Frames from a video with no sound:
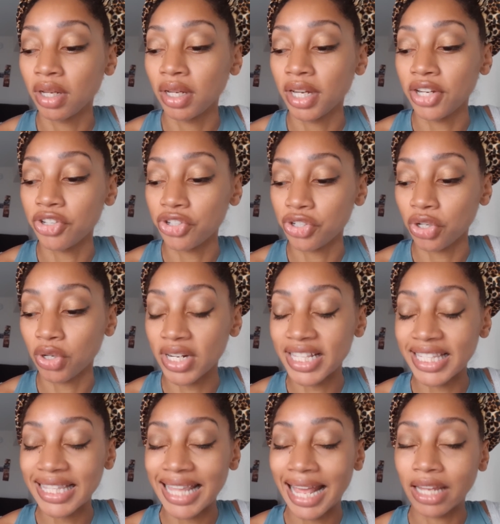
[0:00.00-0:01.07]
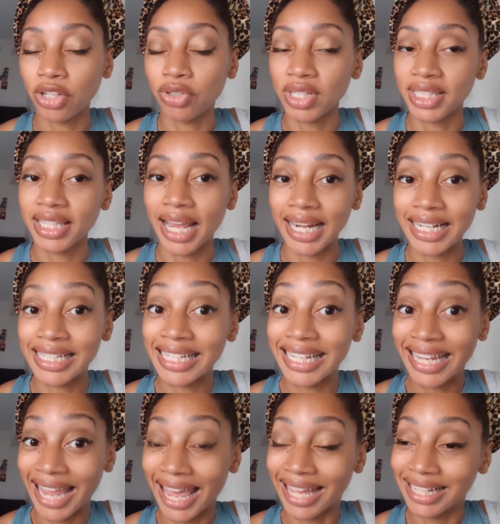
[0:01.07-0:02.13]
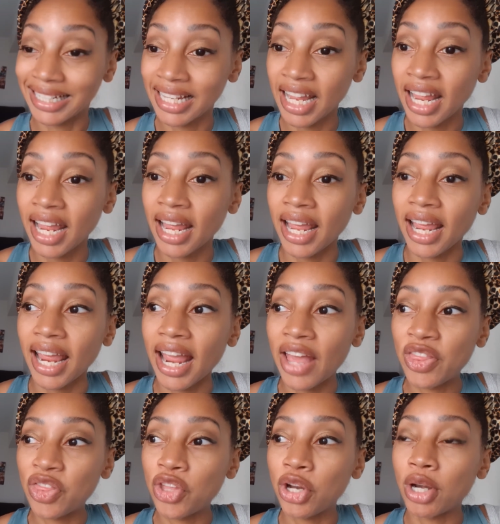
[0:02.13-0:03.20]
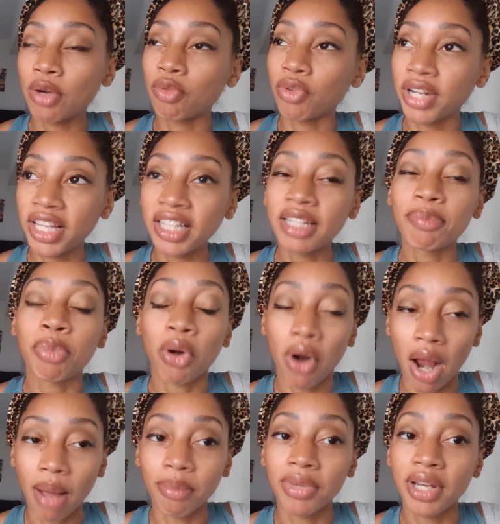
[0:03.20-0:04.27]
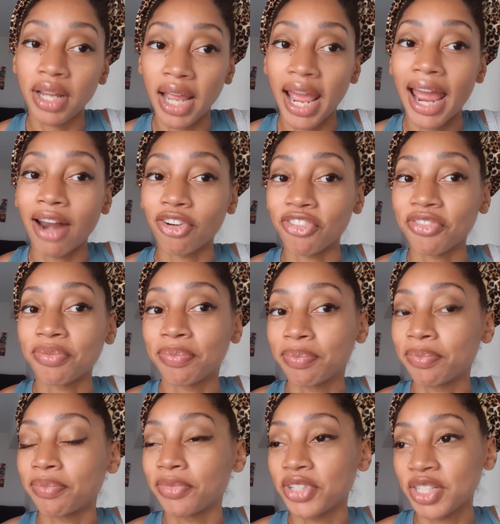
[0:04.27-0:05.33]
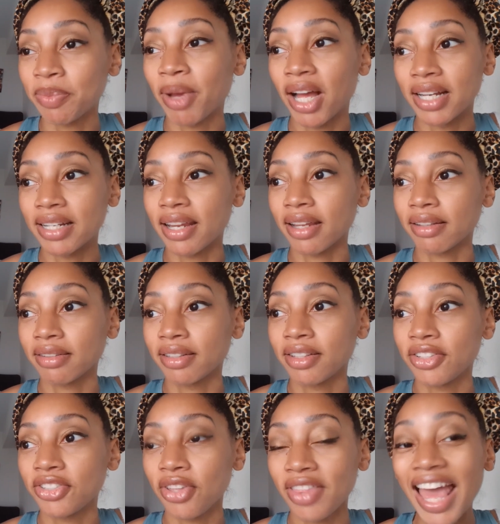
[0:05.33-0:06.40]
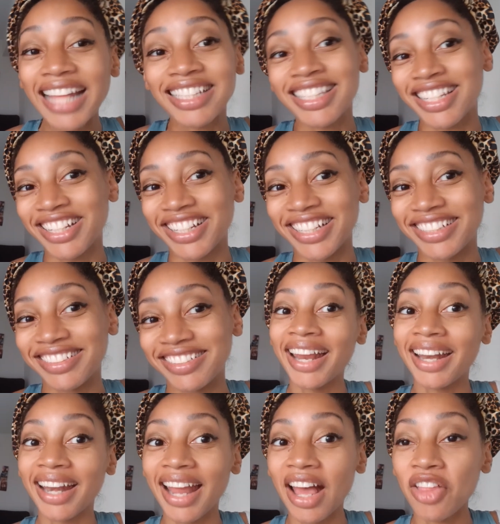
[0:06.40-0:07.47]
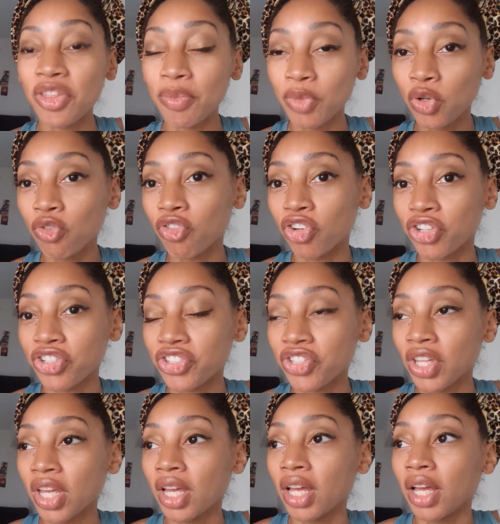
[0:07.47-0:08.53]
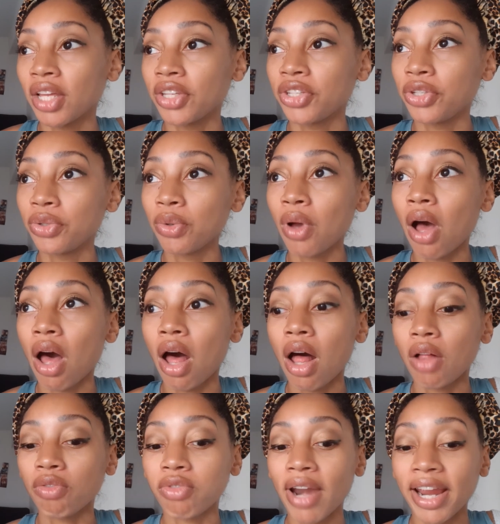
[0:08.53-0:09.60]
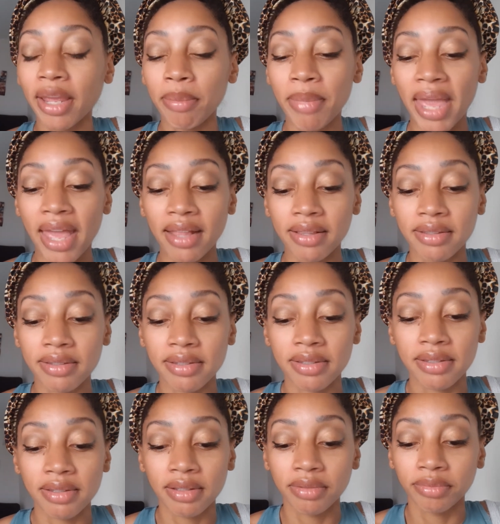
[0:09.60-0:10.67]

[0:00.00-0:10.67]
insurance that you decided to get. And they're really prompt at responding. So that's good. Now the movers. U-Haul recommends